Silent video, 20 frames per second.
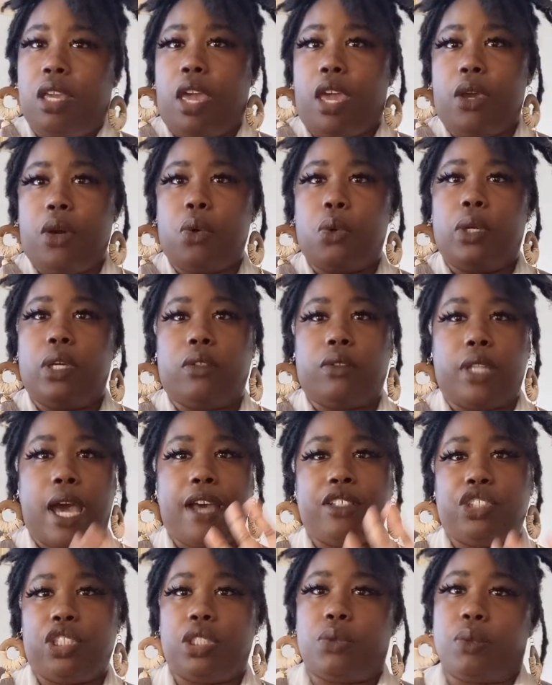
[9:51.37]
an oil,
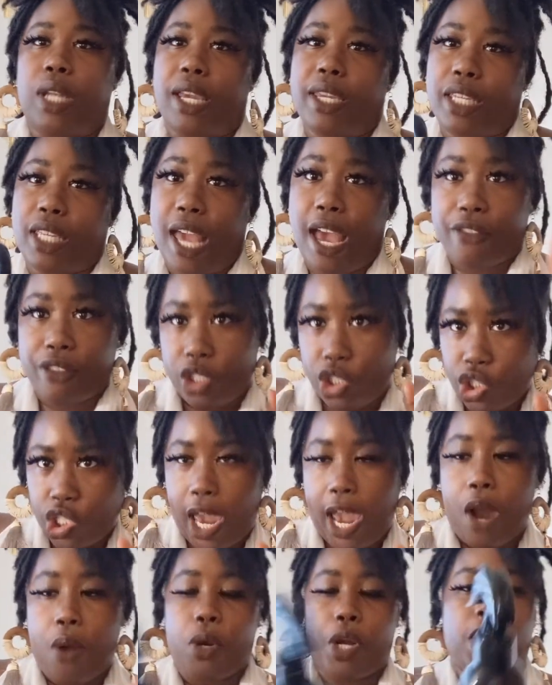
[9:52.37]
not just when I get out the
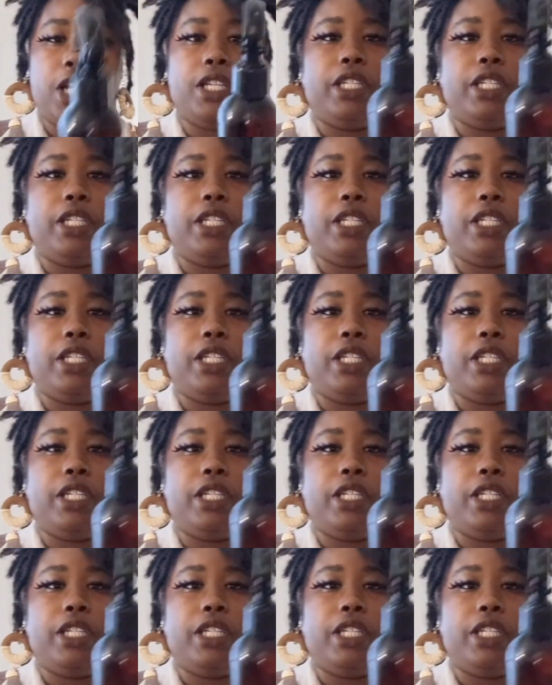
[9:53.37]
shower.